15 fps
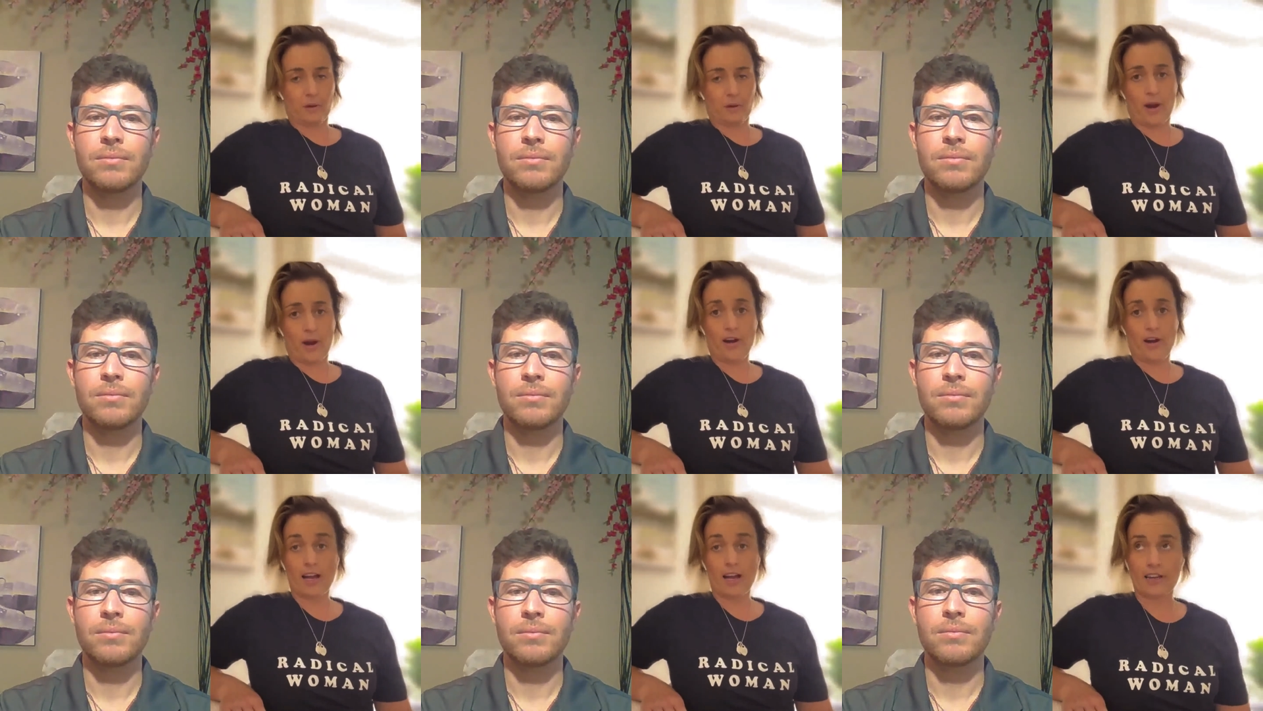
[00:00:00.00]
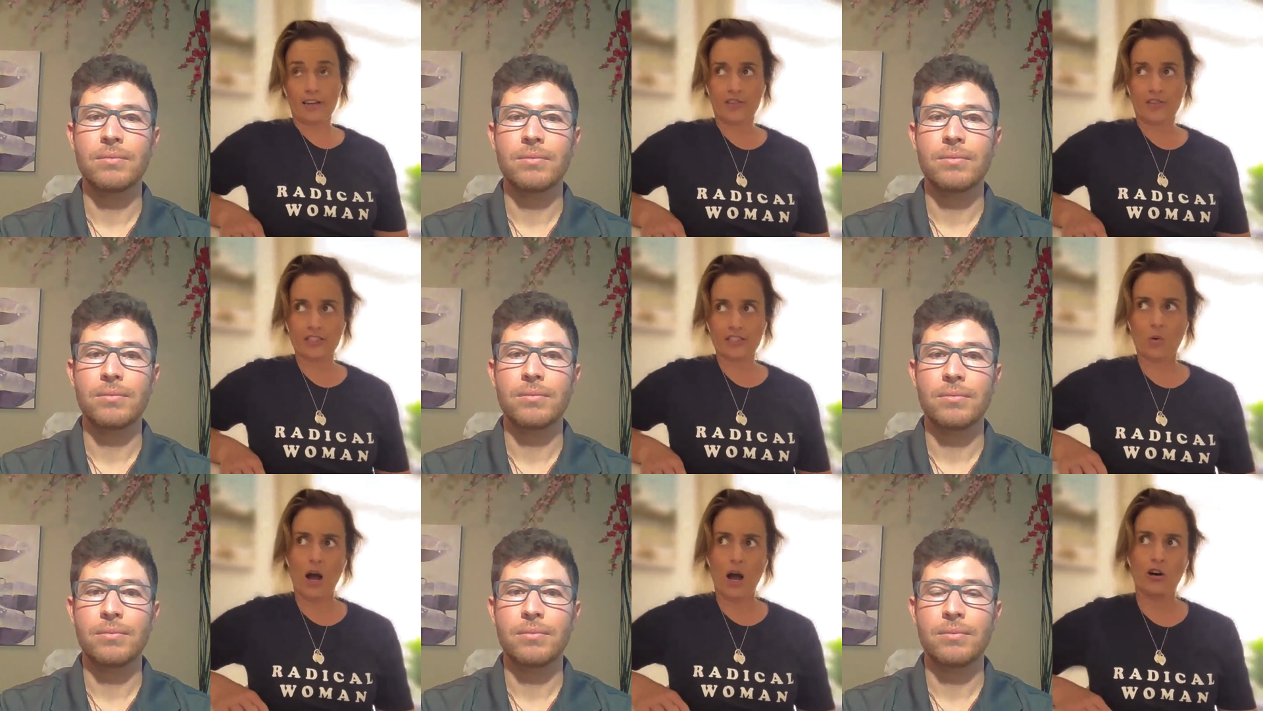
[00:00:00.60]
Speaker 1: where I live,
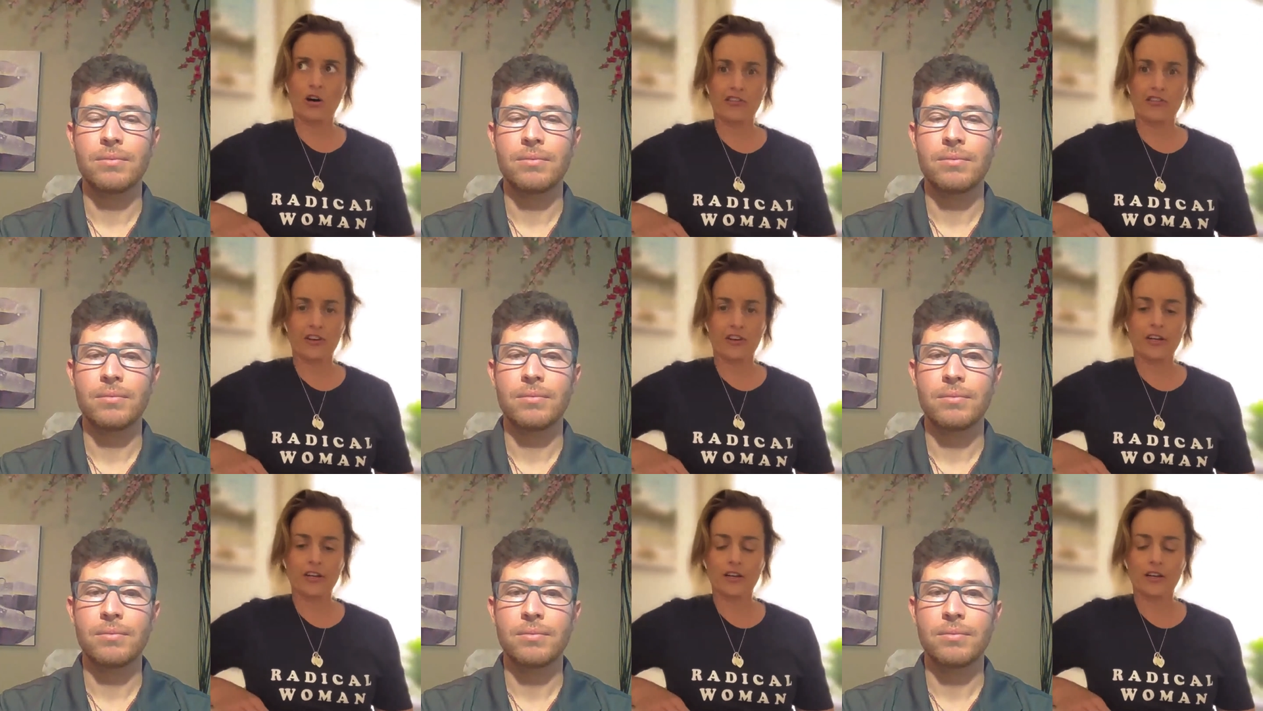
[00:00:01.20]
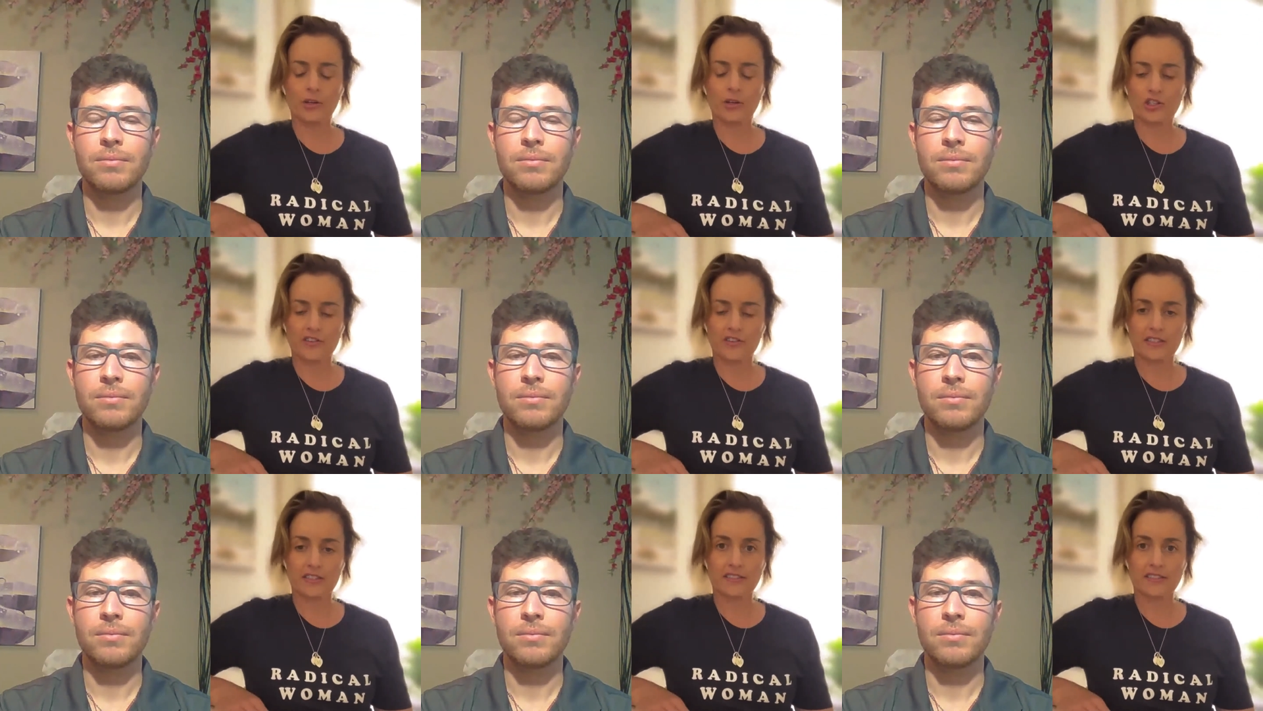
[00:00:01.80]
there's quite often, I'm not
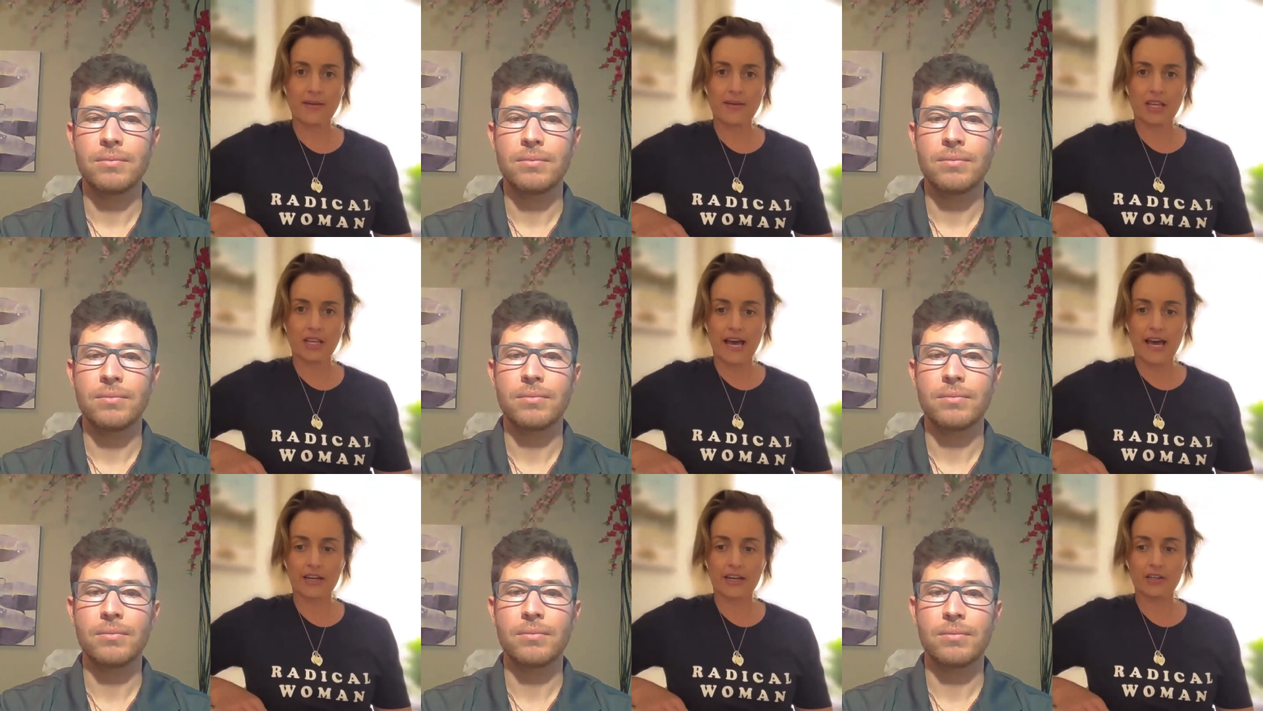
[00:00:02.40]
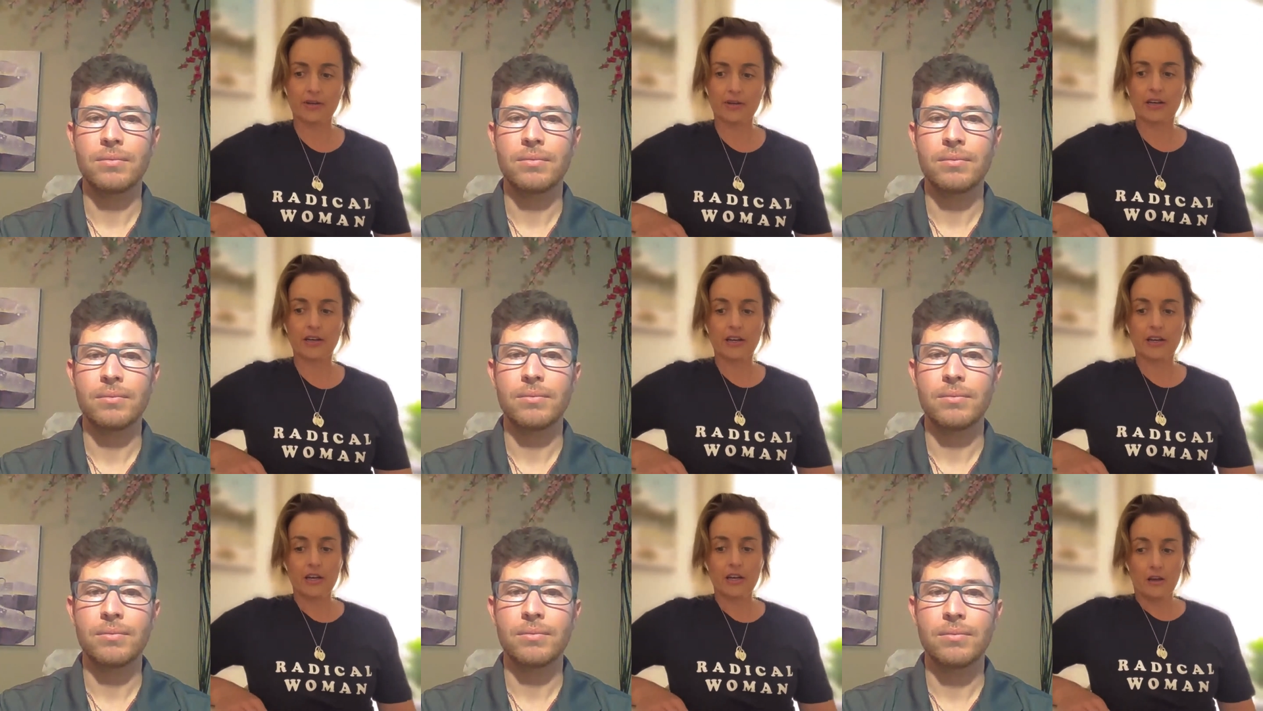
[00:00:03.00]
sure if it's the same in Canada, but
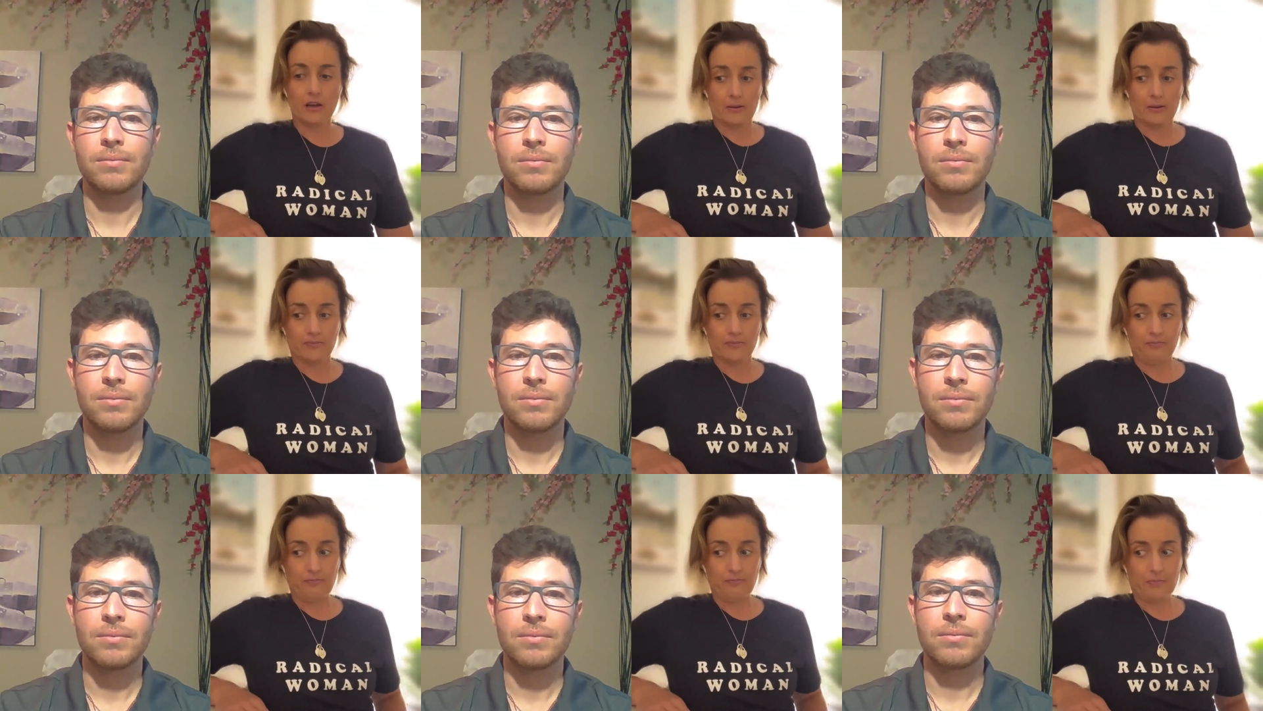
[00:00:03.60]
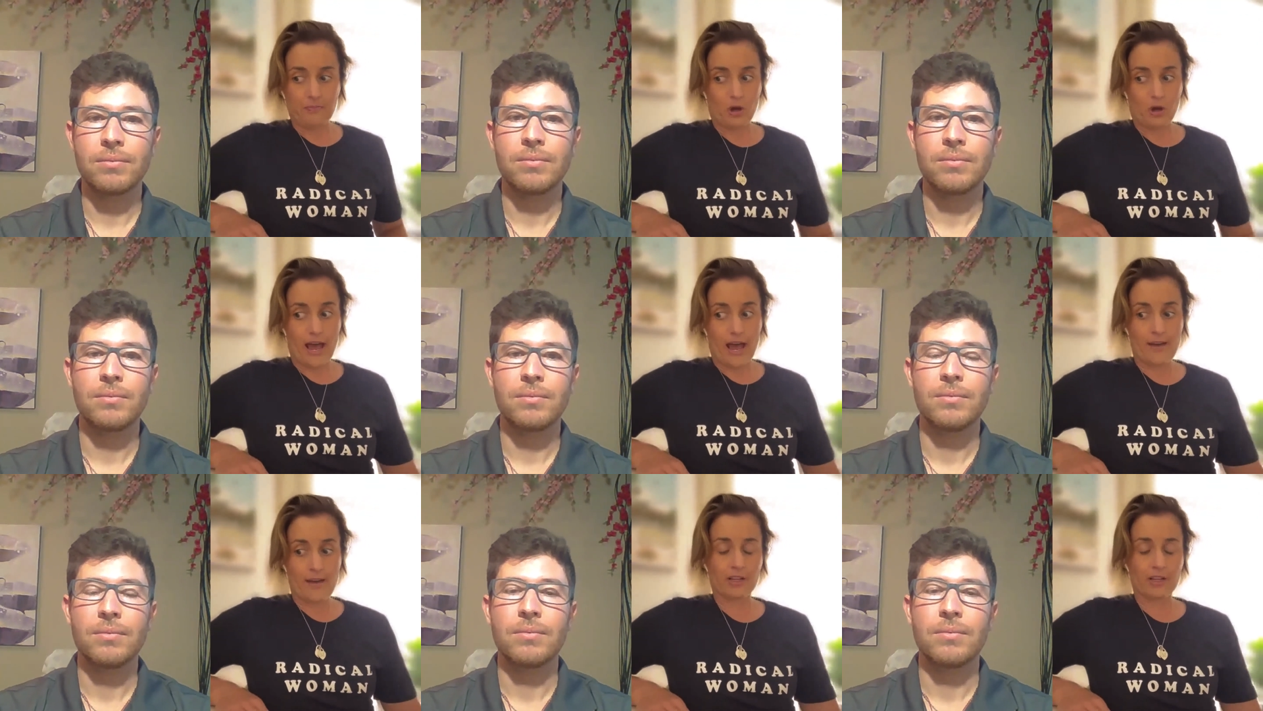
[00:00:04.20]

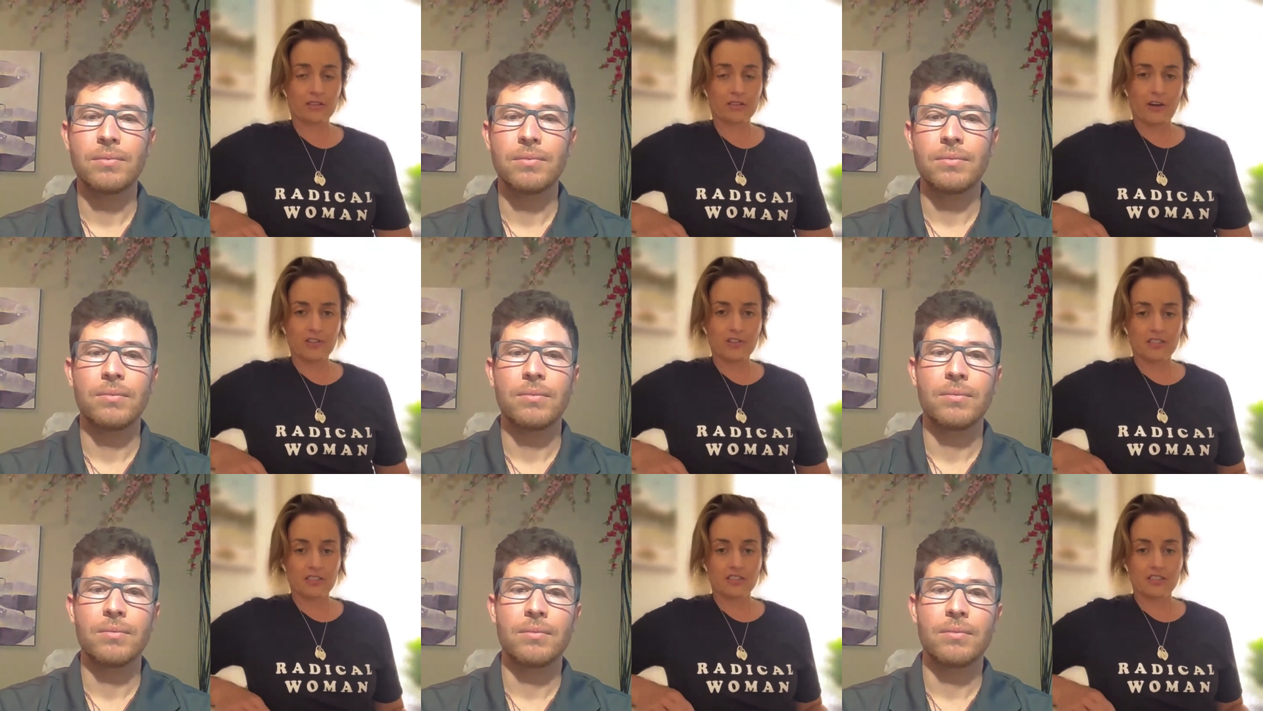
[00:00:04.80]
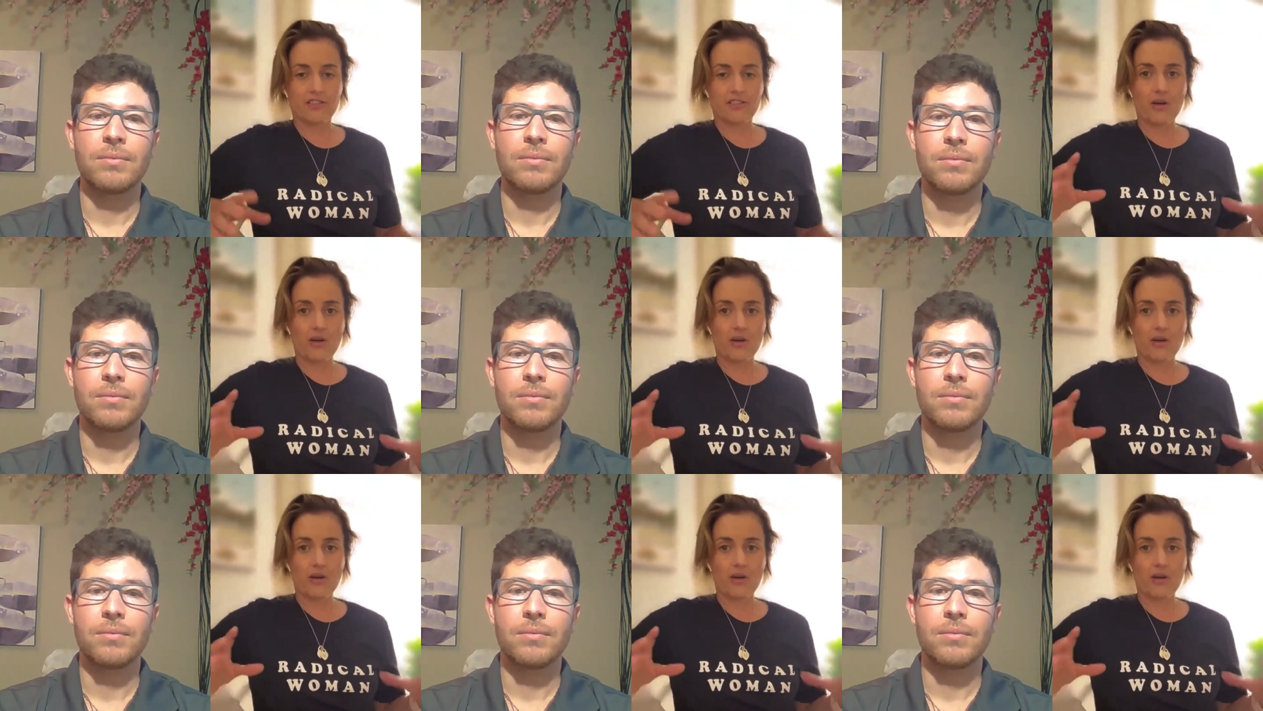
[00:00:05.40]
ambulance officers are